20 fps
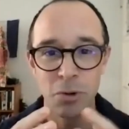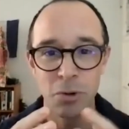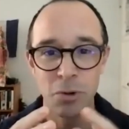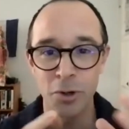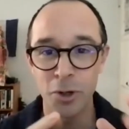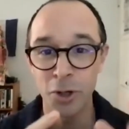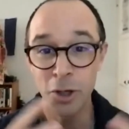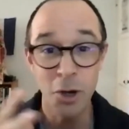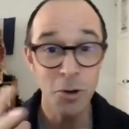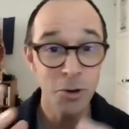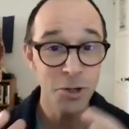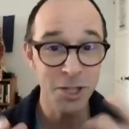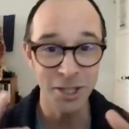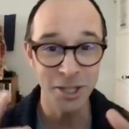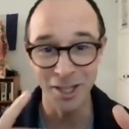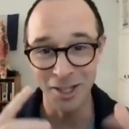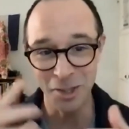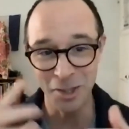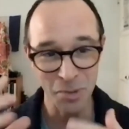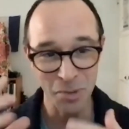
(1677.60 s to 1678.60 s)

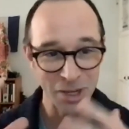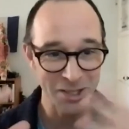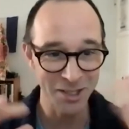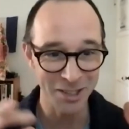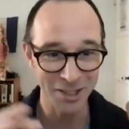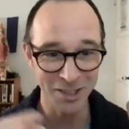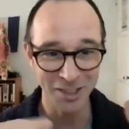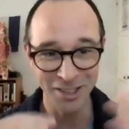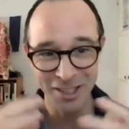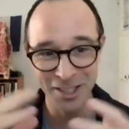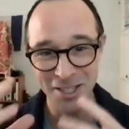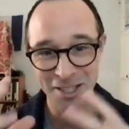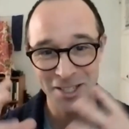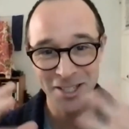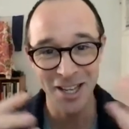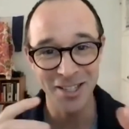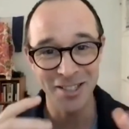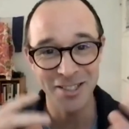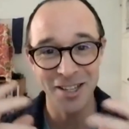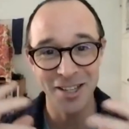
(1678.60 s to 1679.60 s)
negotiating, basically, in a
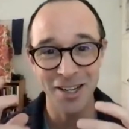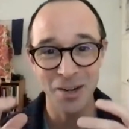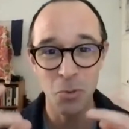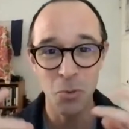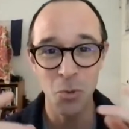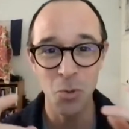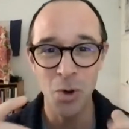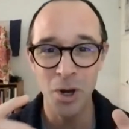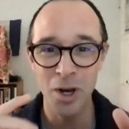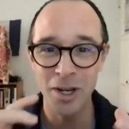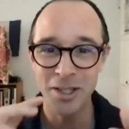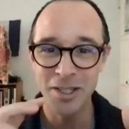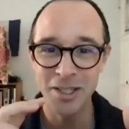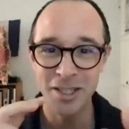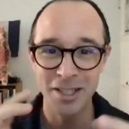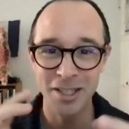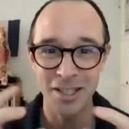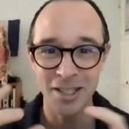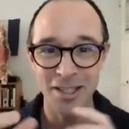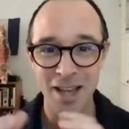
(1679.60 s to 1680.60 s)
sense, like, what is
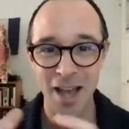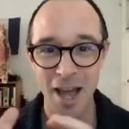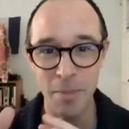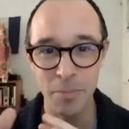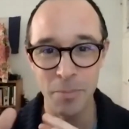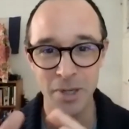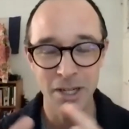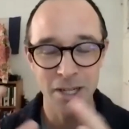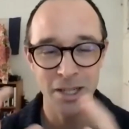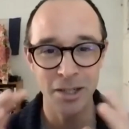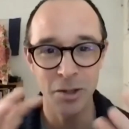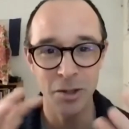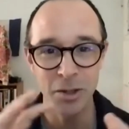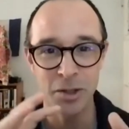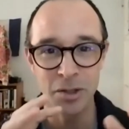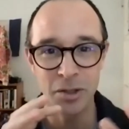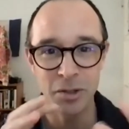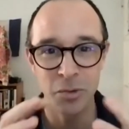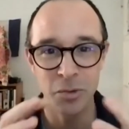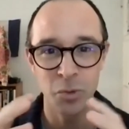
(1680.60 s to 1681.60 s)
it that's
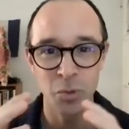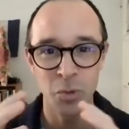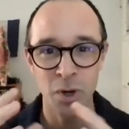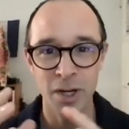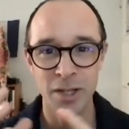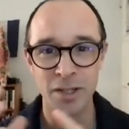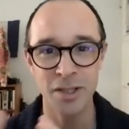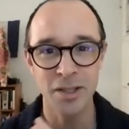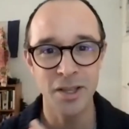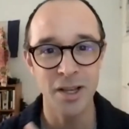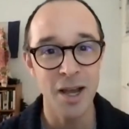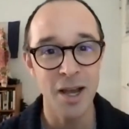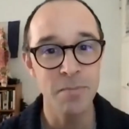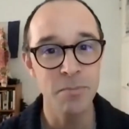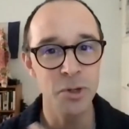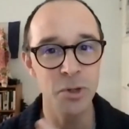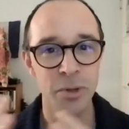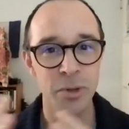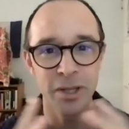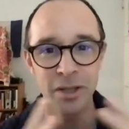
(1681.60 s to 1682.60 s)
happening? What is it that I'm
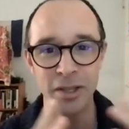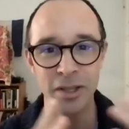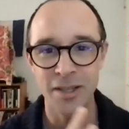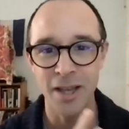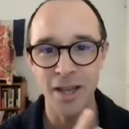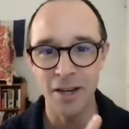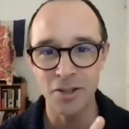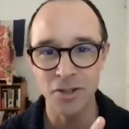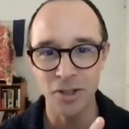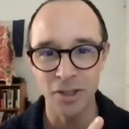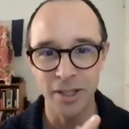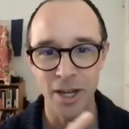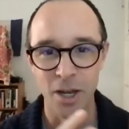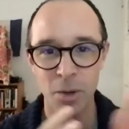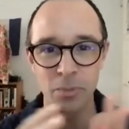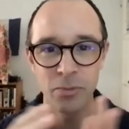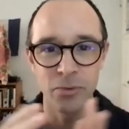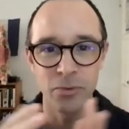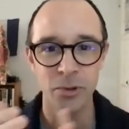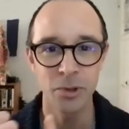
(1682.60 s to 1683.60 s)
doing that's actually
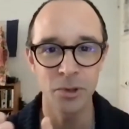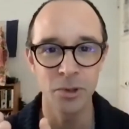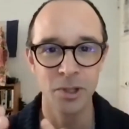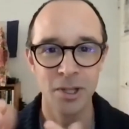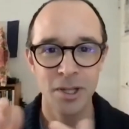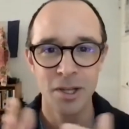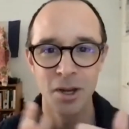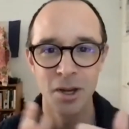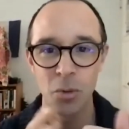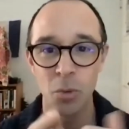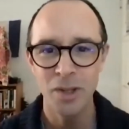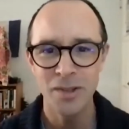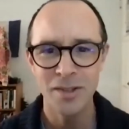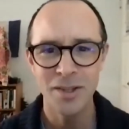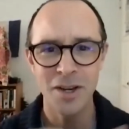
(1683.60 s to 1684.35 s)
helpful? What's